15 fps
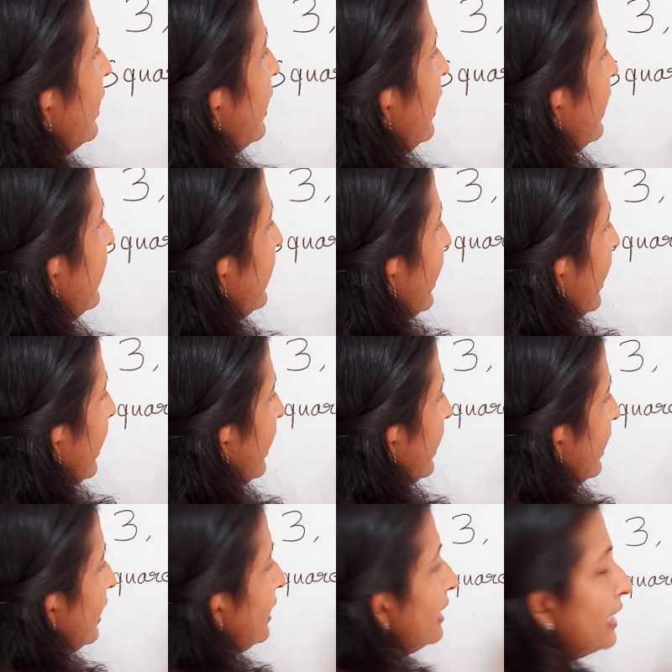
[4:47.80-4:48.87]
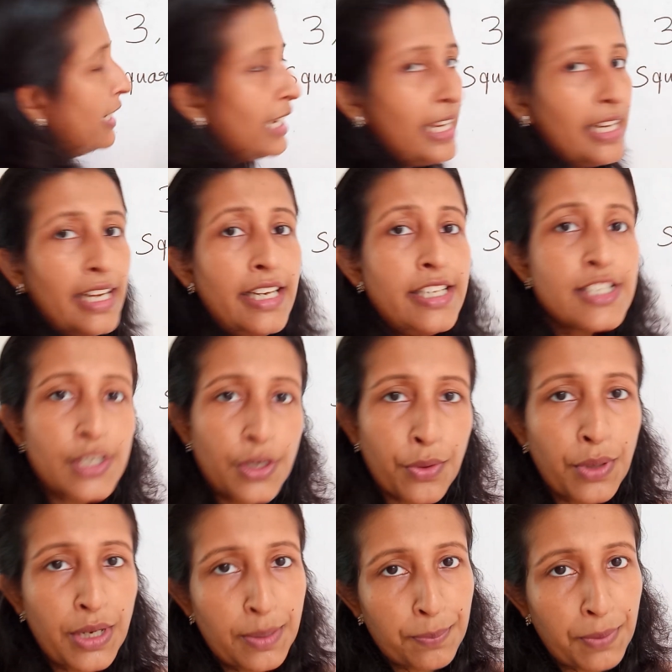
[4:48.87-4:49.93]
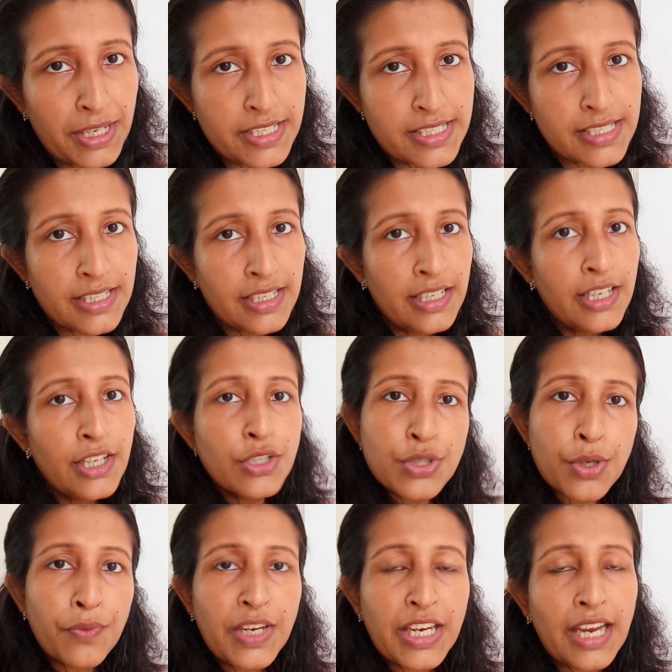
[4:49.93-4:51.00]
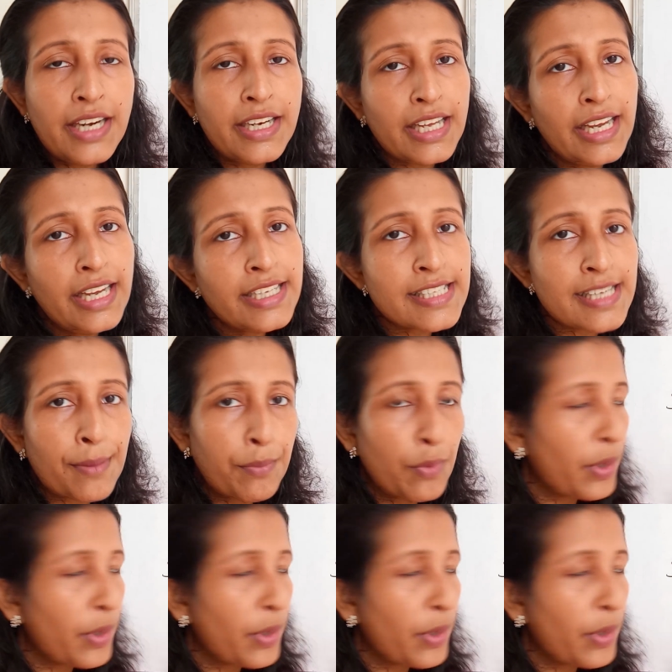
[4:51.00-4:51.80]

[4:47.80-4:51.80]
9 in its unit place. So we can take some more